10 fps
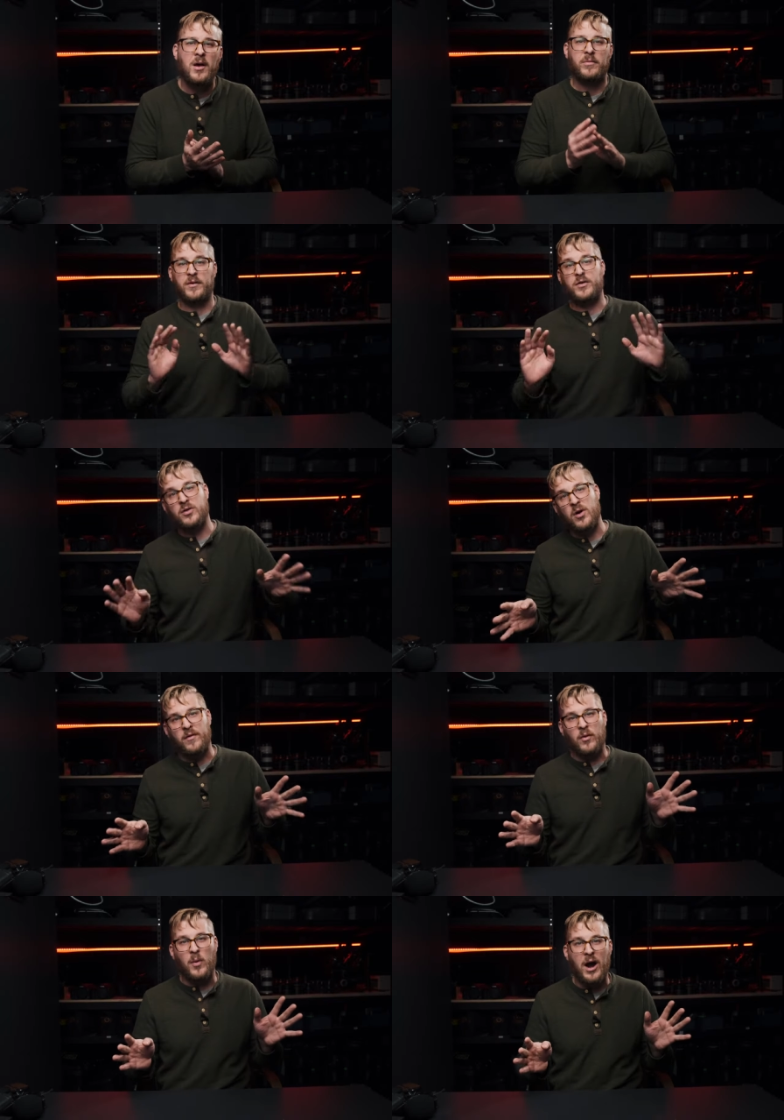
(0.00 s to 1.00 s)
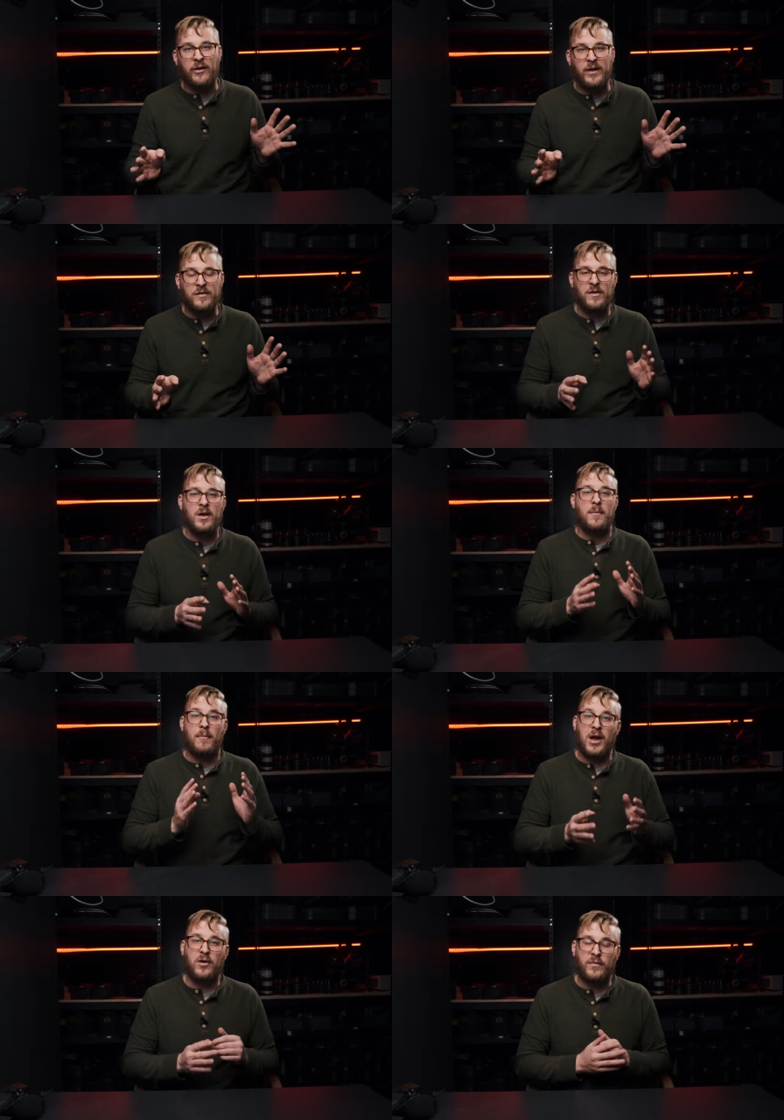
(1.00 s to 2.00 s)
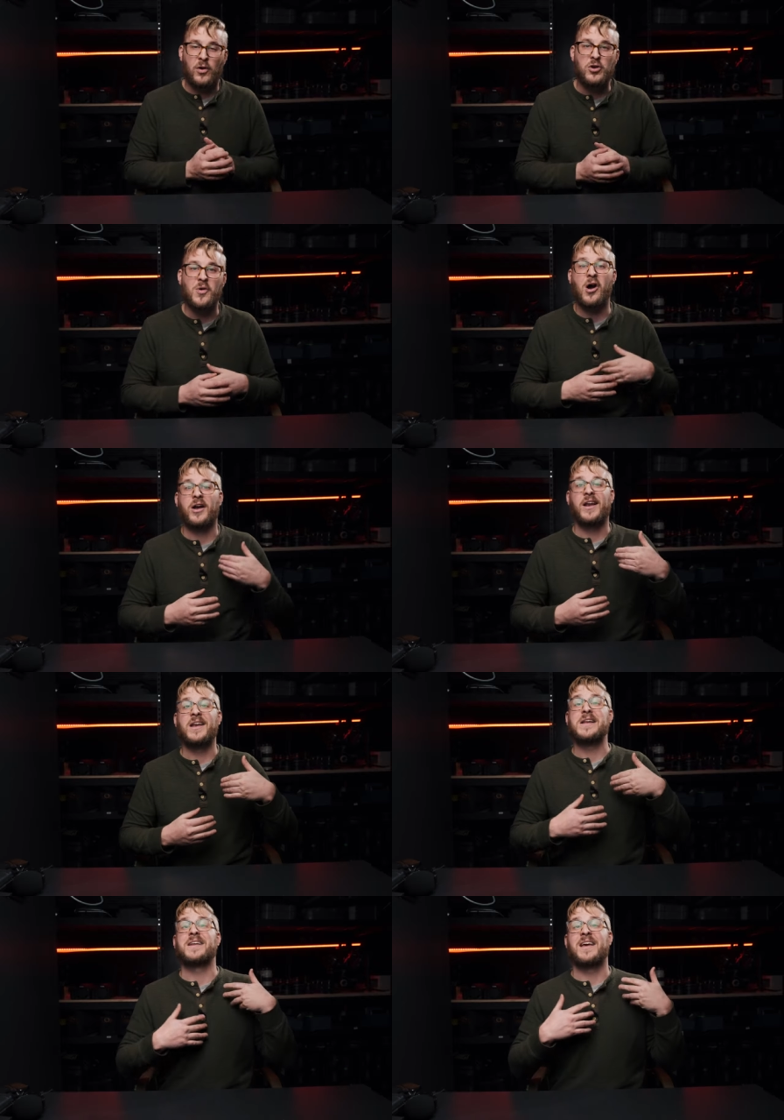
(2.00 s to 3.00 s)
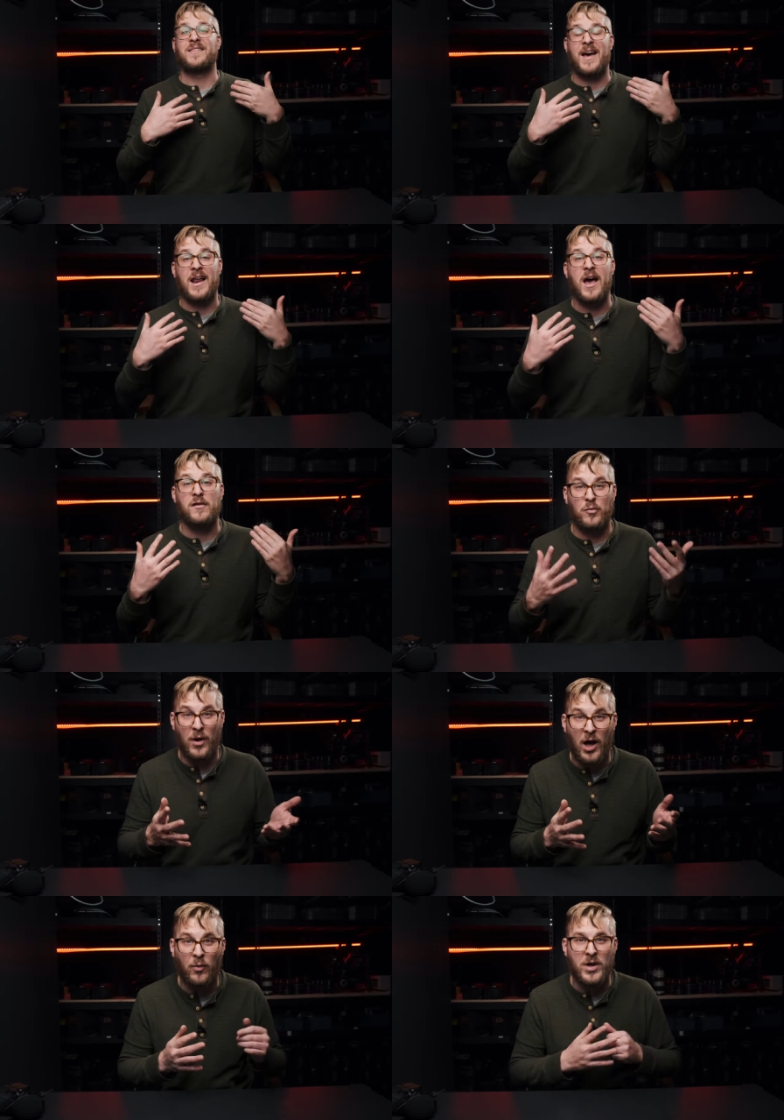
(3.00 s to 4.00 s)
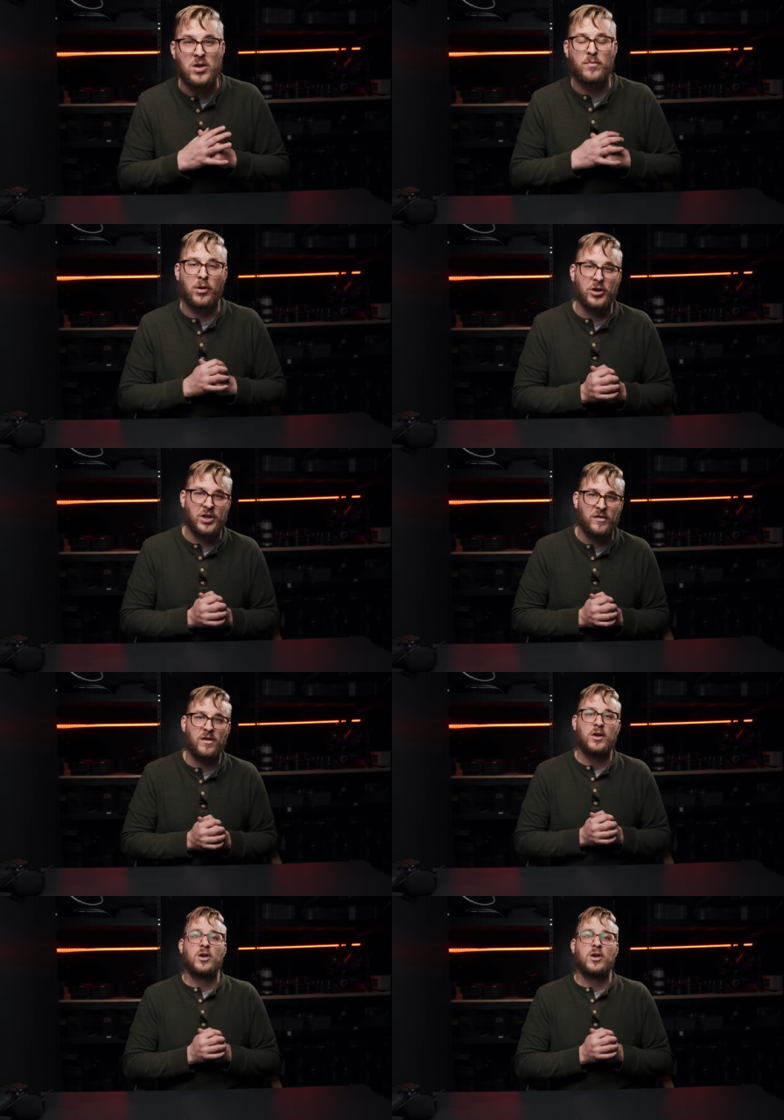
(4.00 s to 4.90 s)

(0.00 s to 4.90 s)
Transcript: But if you don't have a wireless microphone, you are gonna need to get that as well when you purchase